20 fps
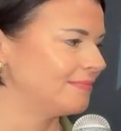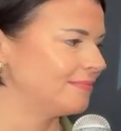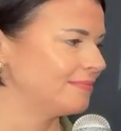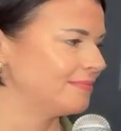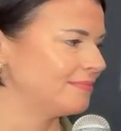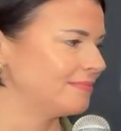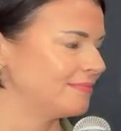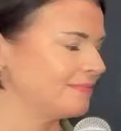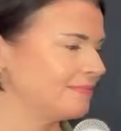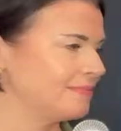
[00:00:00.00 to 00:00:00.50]

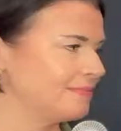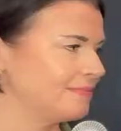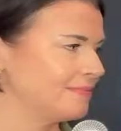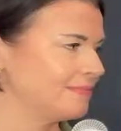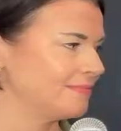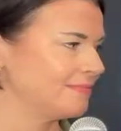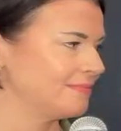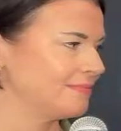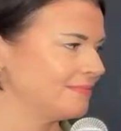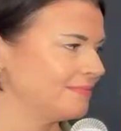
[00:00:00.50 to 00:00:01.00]

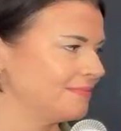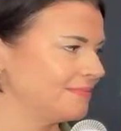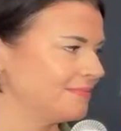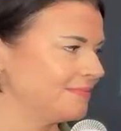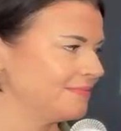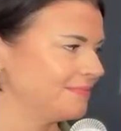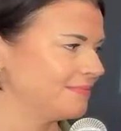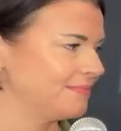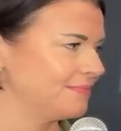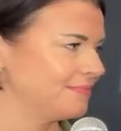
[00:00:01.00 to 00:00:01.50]

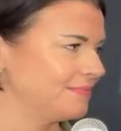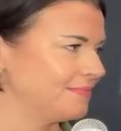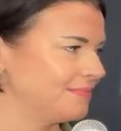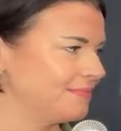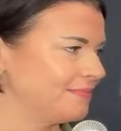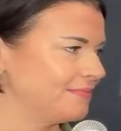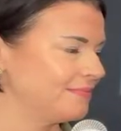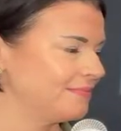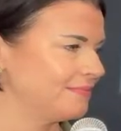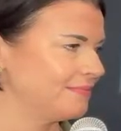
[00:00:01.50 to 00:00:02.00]

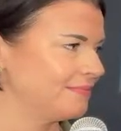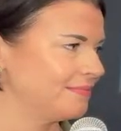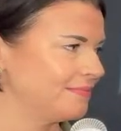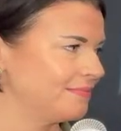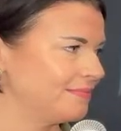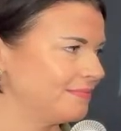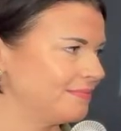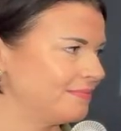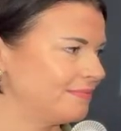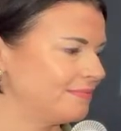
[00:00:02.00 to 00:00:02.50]

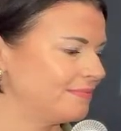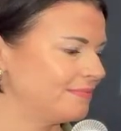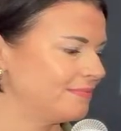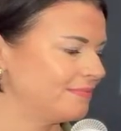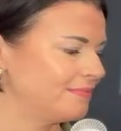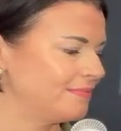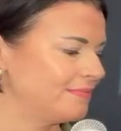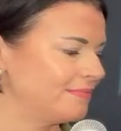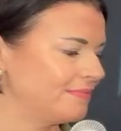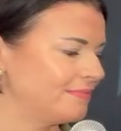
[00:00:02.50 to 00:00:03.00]

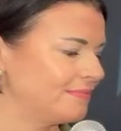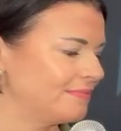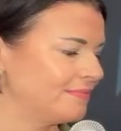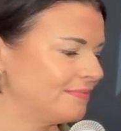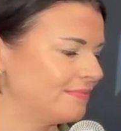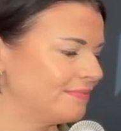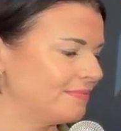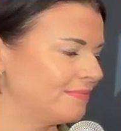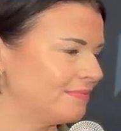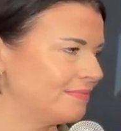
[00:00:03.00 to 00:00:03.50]

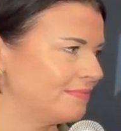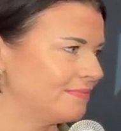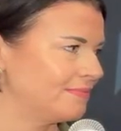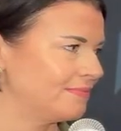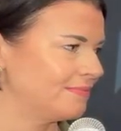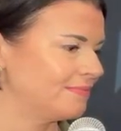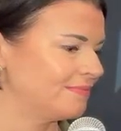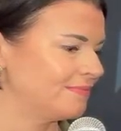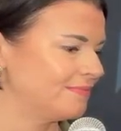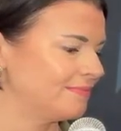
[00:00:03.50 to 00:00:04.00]

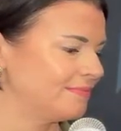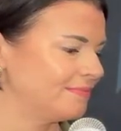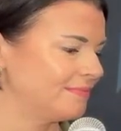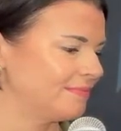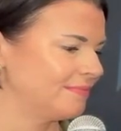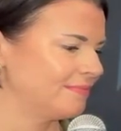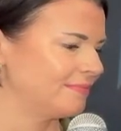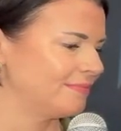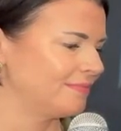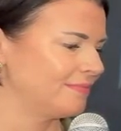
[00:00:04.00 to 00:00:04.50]

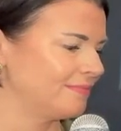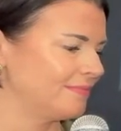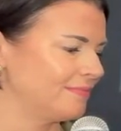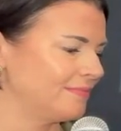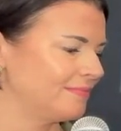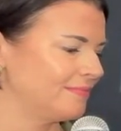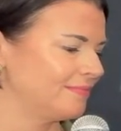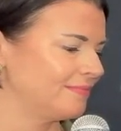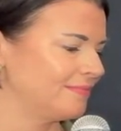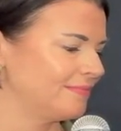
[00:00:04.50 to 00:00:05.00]

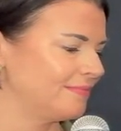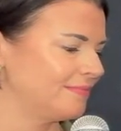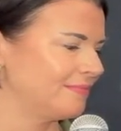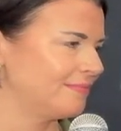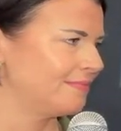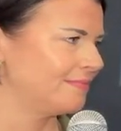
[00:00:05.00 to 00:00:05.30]
The person shown says nothing.